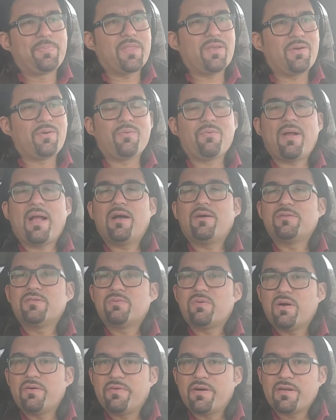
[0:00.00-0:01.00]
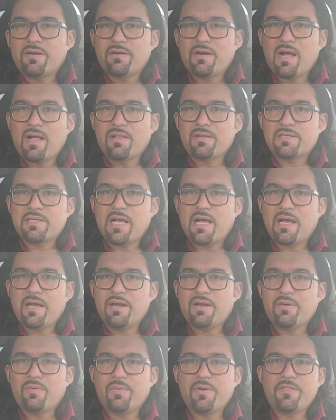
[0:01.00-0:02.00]
around $1,200
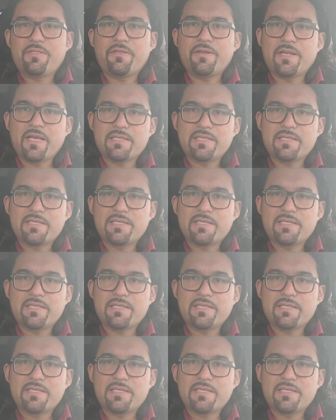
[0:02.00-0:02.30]
higher with the